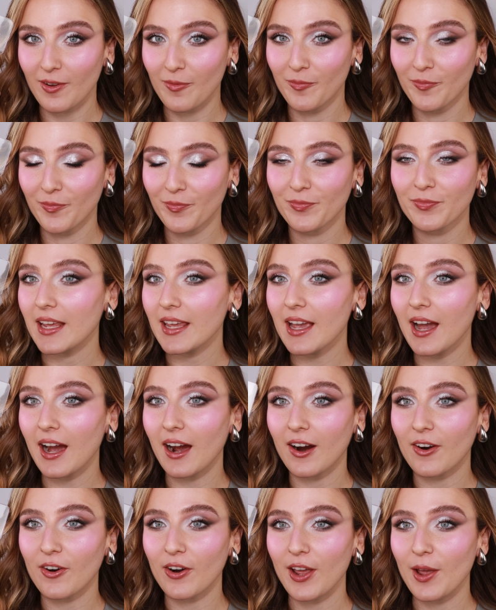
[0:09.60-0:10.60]
them, they
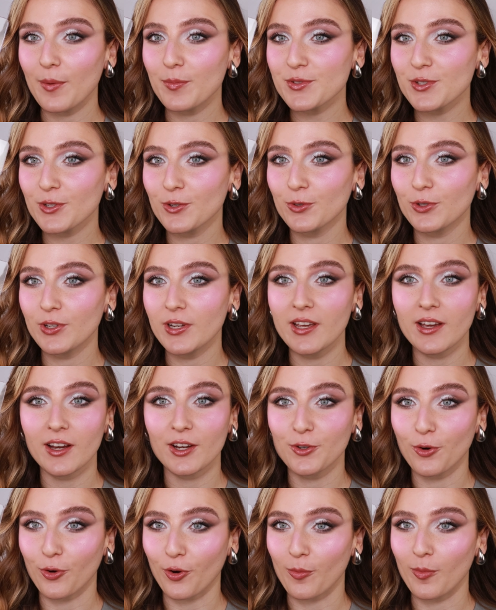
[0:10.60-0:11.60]
are absolutely
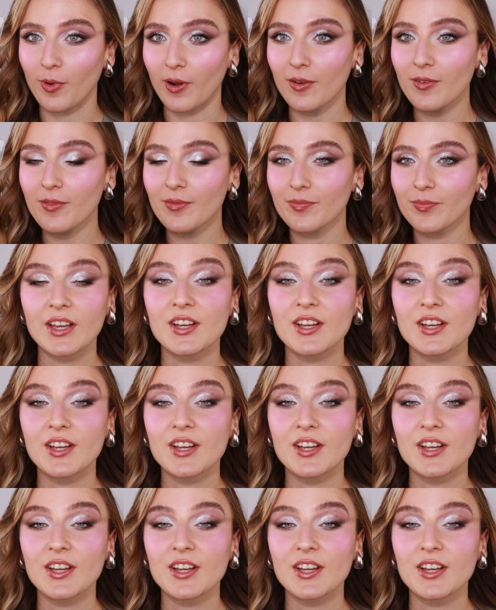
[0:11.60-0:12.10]
adorable.